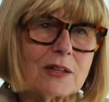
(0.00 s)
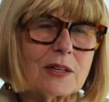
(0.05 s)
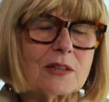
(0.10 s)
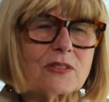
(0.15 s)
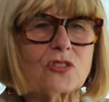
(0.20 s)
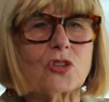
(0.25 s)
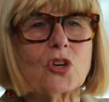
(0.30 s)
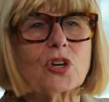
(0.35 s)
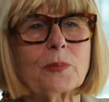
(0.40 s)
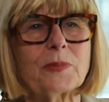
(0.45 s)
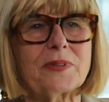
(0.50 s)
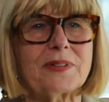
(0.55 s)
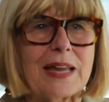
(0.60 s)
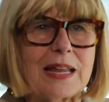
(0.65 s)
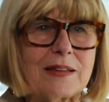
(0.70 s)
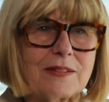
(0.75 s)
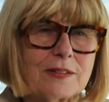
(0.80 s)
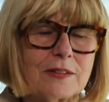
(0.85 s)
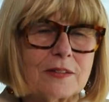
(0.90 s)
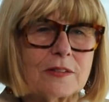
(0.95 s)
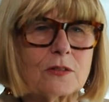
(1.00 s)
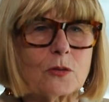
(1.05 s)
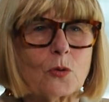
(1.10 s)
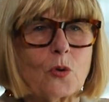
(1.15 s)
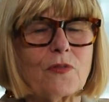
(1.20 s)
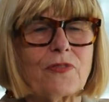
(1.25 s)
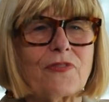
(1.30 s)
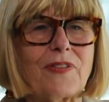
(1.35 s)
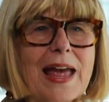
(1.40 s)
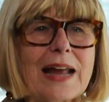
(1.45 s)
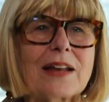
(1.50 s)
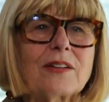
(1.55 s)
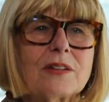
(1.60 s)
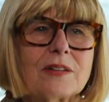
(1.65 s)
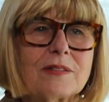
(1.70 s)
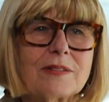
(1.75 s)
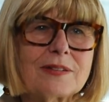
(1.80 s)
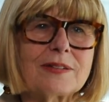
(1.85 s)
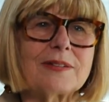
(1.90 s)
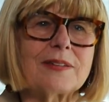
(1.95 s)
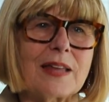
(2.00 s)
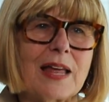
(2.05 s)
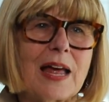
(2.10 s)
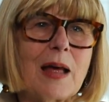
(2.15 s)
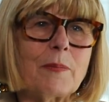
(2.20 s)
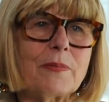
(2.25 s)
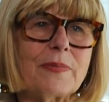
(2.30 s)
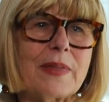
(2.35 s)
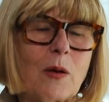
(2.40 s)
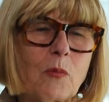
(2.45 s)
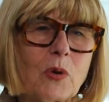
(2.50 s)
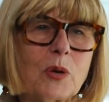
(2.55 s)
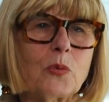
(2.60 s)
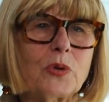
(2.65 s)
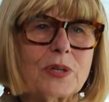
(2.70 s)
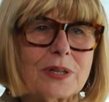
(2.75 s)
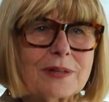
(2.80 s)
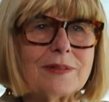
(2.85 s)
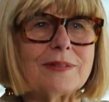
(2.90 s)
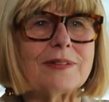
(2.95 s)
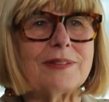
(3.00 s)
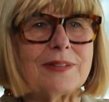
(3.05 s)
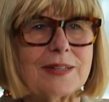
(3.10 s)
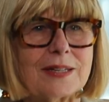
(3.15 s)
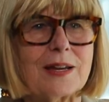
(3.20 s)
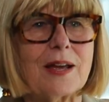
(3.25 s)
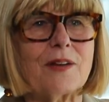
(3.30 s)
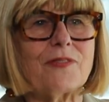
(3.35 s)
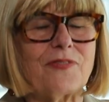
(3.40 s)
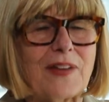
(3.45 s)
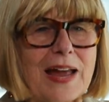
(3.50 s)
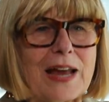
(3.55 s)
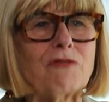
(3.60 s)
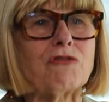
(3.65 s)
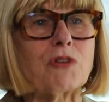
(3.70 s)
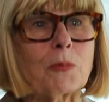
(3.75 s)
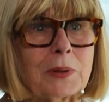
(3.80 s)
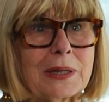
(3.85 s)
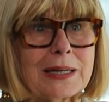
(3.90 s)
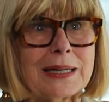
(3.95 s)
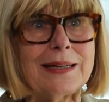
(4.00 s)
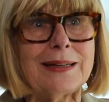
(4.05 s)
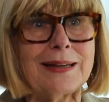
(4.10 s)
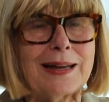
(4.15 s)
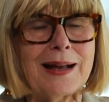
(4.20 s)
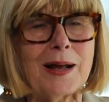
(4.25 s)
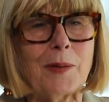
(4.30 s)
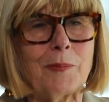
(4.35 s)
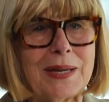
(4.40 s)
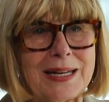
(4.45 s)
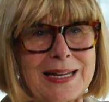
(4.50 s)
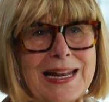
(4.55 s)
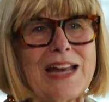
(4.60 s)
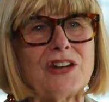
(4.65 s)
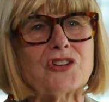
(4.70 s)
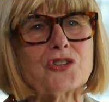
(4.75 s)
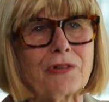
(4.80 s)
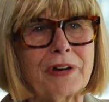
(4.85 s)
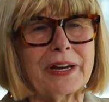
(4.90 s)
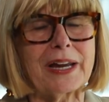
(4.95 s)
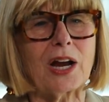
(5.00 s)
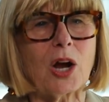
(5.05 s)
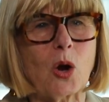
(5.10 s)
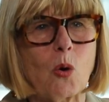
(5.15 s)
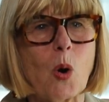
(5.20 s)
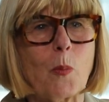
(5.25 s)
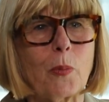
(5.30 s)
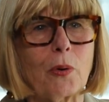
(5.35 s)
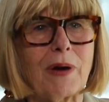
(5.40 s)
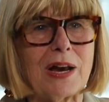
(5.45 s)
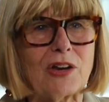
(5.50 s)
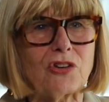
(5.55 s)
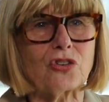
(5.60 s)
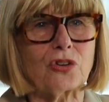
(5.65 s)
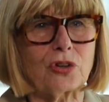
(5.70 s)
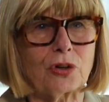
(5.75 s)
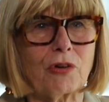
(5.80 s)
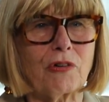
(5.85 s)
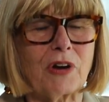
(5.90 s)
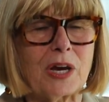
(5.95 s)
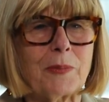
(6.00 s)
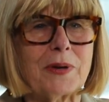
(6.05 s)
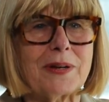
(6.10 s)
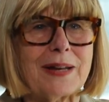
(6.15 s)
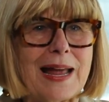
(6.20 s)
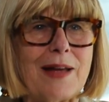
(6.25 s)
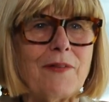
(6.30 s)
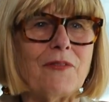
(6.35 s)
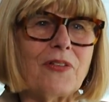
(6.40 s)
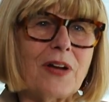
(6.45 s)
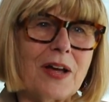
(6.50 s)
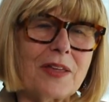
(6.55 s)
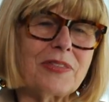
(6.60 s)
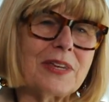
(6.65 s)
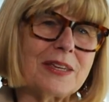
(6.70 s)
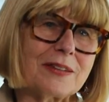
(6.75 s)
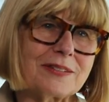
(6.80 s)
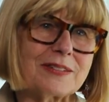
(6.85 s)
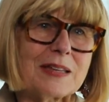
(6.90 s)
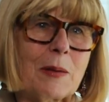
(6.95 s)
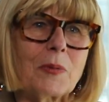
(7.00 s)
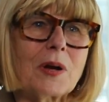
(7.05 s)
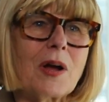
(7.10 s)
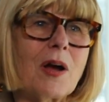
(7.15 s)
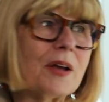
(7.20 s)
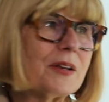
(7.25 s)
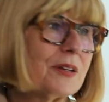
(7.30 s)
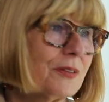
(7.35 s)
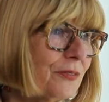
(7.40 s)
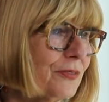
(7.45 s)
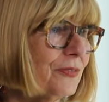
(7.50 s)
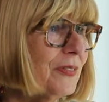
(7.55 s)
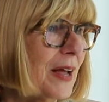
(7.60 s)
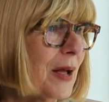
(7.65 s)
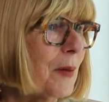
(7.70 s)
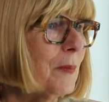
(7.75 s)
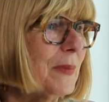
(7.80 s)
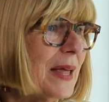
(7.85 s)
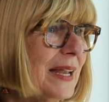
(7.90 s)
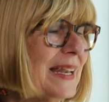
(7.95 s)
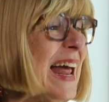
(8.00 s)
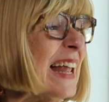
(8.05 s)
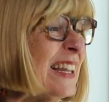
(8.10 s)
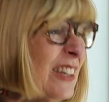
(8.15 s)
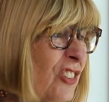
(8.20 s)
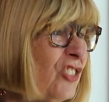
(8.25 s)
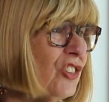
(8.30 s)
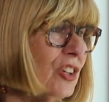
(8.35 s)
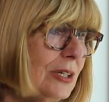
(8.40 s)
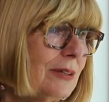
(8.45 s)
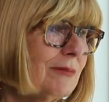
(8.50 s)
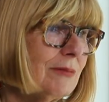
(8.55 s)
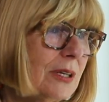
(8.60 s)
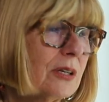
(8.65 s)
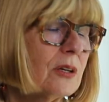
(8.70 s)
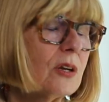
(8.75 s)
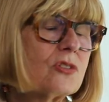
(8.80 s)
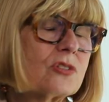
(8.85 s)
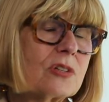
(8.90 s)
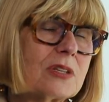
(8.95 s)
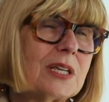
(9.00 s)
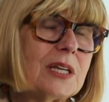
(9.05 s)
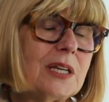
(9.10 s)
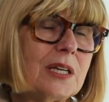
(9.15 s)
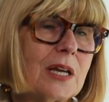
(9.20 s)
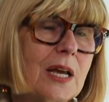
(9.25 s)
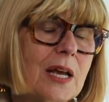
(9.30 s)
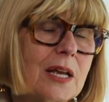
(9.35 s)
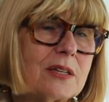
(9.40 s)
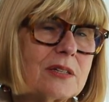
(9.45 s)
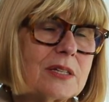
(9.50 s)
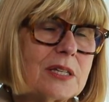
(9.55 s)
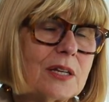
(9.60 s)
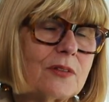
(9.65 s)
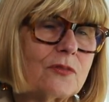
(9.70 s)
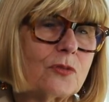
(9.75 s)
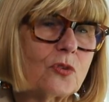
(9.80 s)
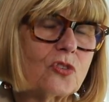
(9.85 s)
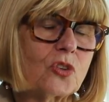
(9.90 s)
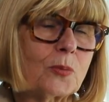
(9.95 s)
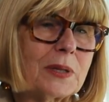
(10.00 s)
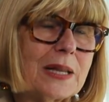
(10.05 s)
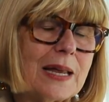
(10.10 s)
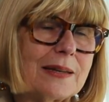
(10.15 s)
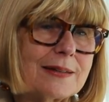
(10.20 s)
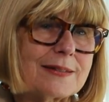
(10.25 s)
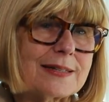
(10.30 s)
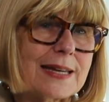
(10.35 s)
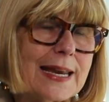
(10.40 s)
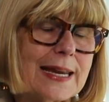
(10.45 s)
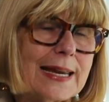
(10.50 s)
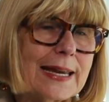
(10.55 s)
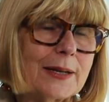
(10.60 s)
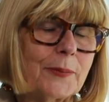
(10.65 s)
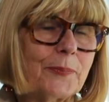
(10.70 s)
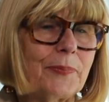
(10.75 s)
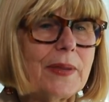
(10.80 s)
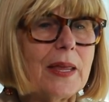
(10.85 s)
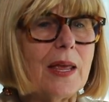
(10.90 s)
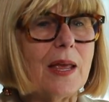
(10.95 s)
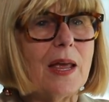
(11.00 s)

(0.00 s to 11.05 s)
circumstances or factors that we would consider favourably in entering a cooperation agreement have, I think, some kind of analogy, to the enforceable undertaking.